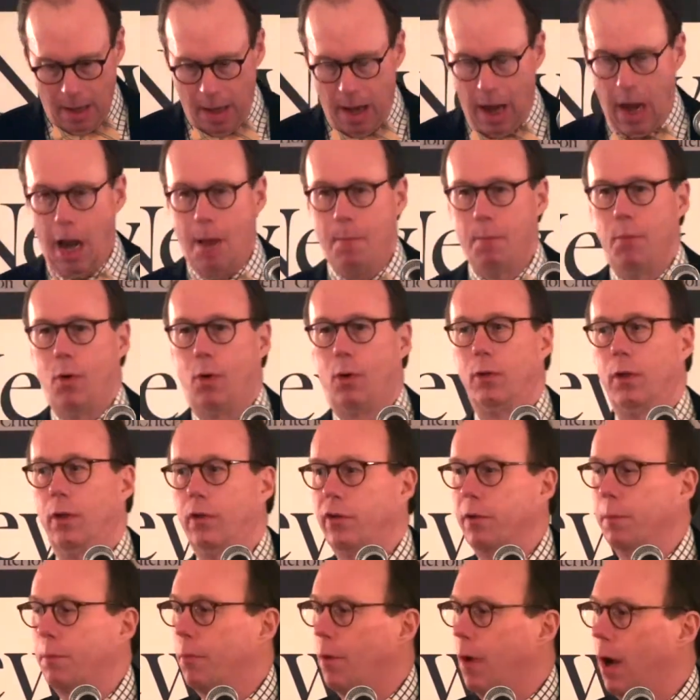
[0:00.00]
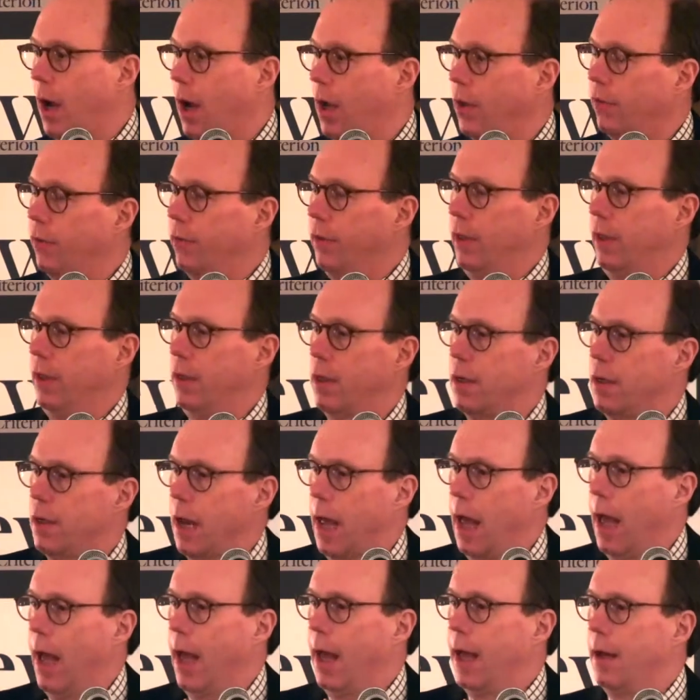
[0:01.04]
I'm only surprised that he didn't
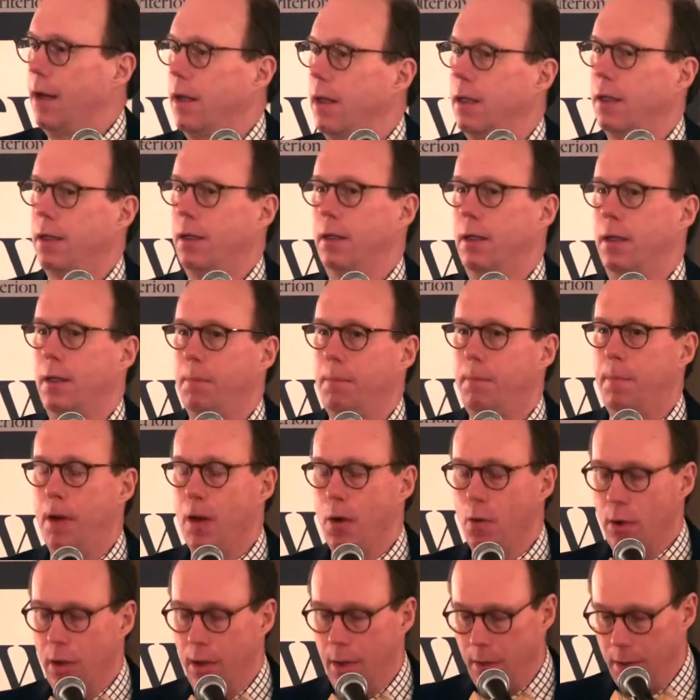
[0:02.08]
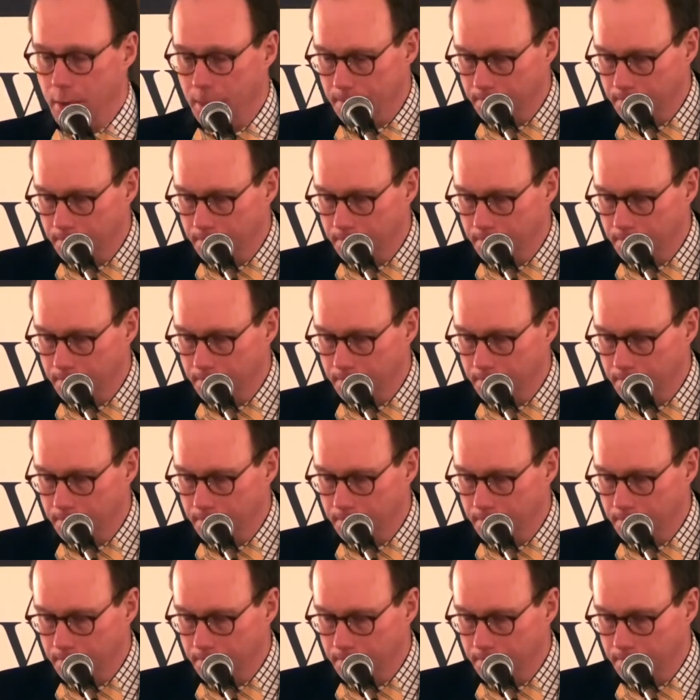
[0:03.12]
add period.